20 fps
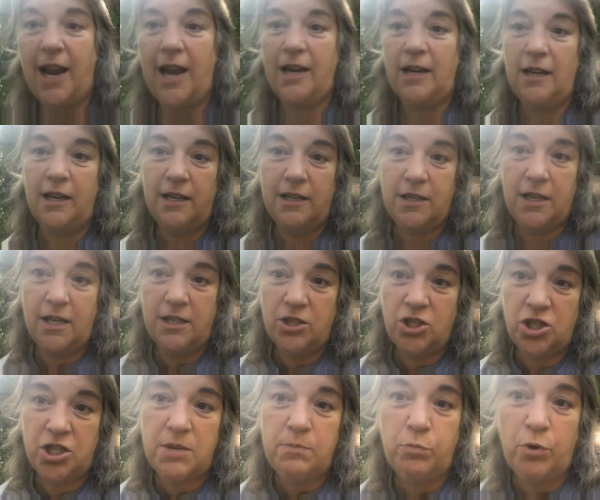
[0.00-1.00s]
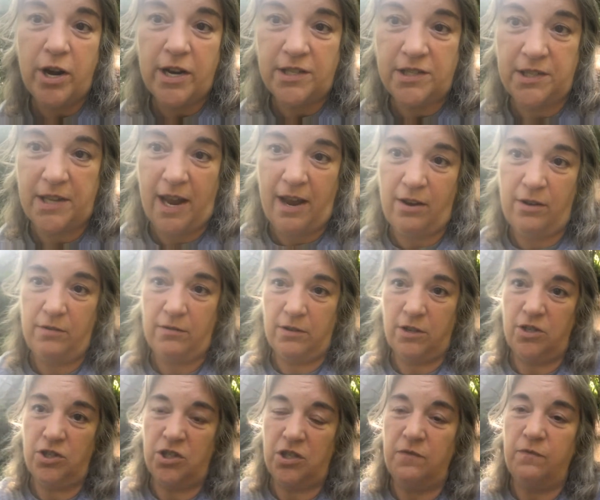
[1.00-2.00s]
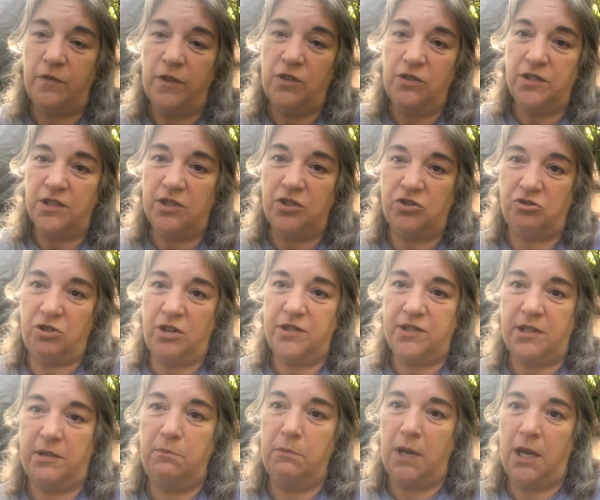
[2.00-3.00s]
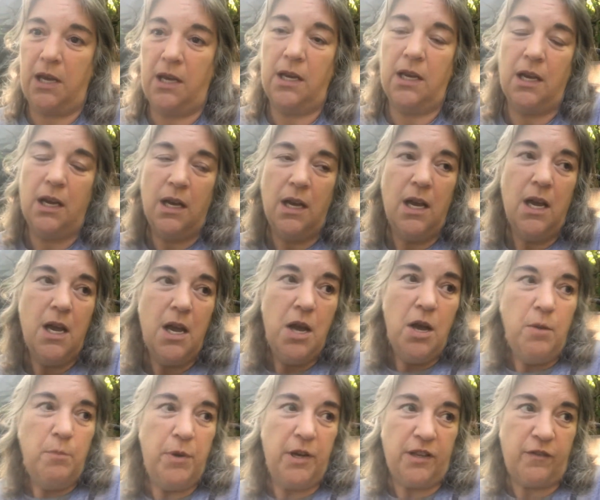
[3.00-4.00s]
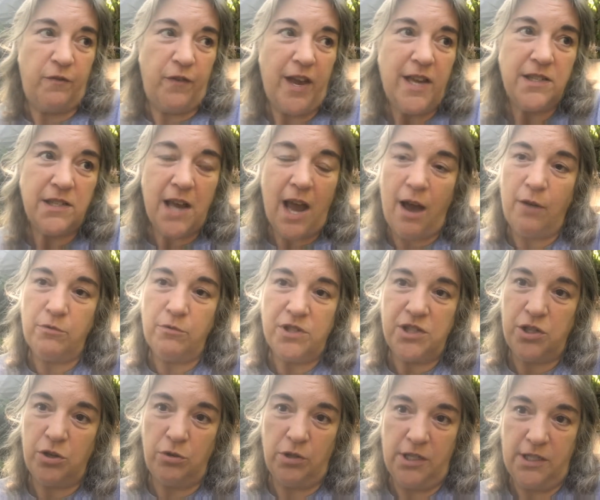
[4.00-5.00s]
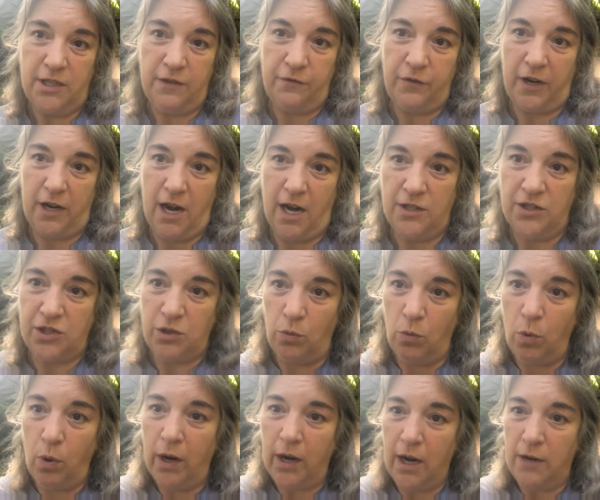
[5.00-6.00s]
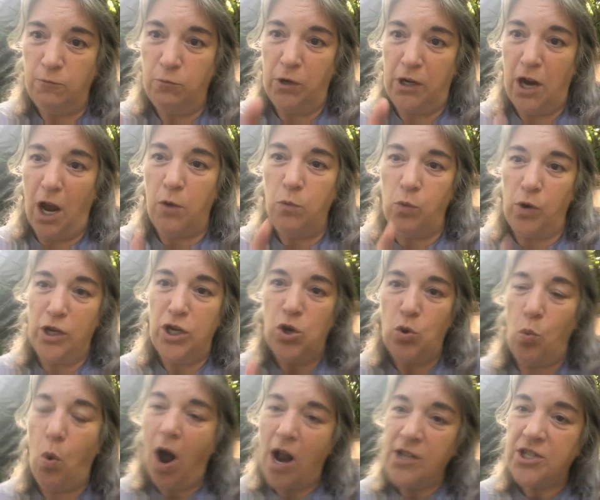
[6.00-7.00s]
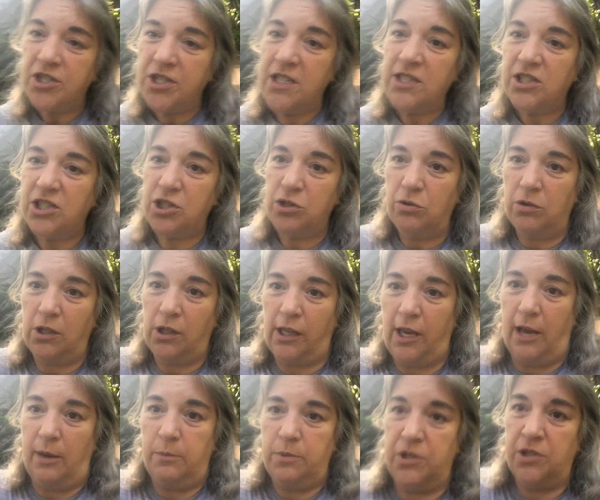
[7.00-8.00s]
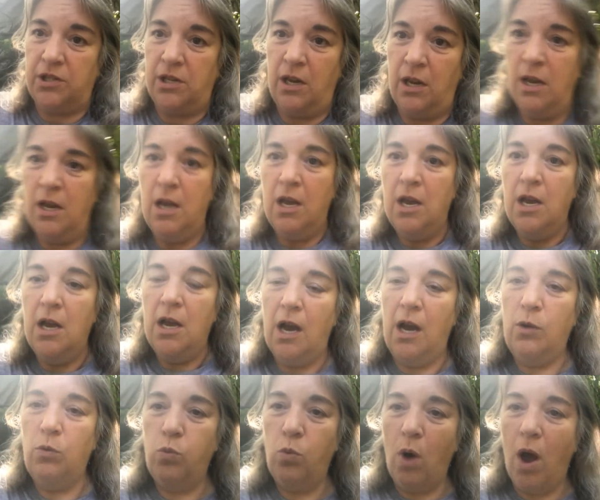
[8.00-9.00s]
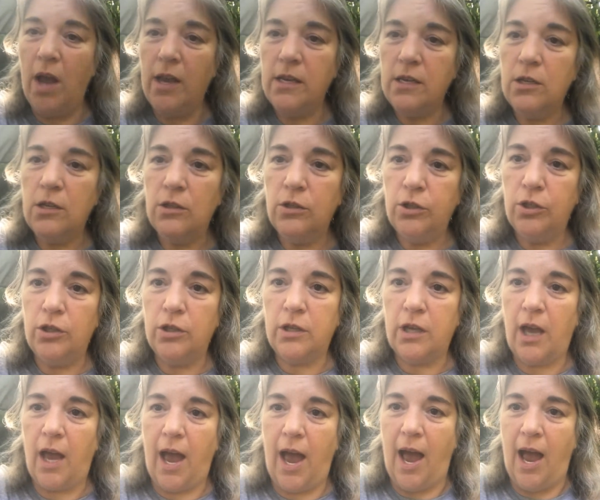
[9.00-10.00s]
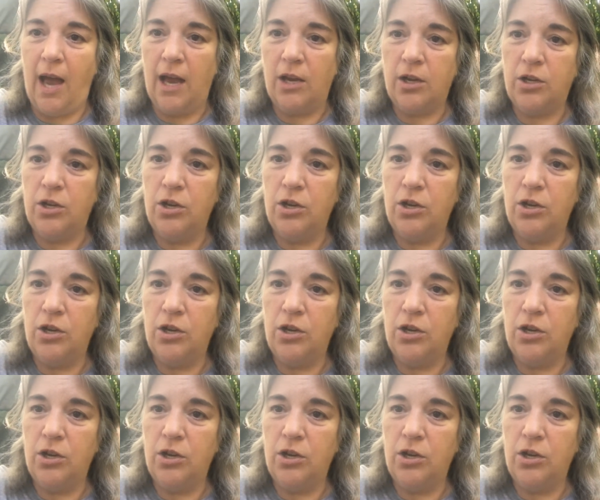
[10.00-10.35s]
handle it, then she breaks down because she feels the stress in me. But Fast Cat was totally different. And so when you watch these two clips, I want you to look at